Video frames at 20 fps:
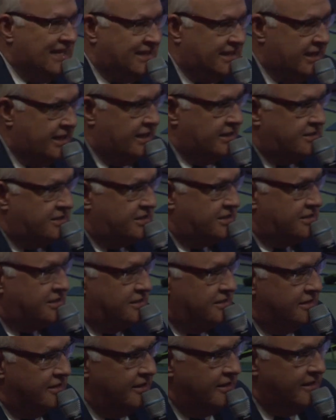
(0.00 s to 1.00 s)

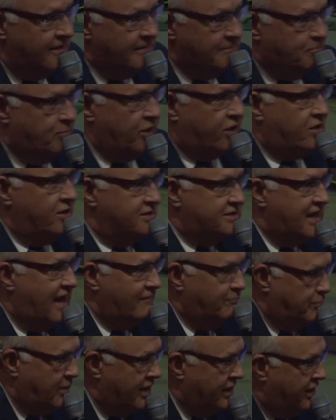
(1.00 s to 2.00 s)
this because
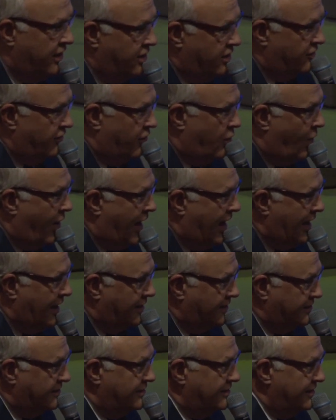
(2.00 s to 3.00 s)
I've been here a
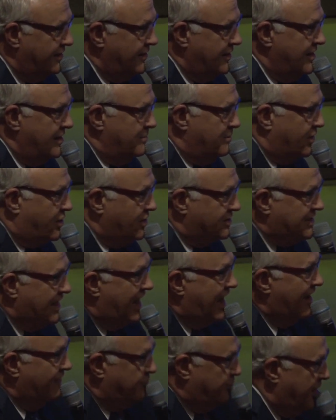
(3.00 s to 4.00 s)
while, because I
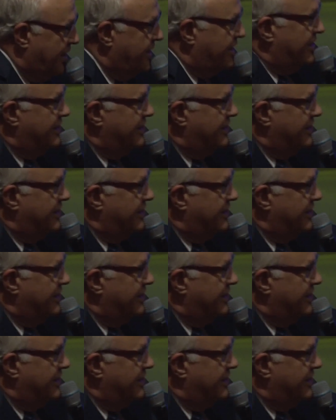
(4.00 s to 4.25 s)
have been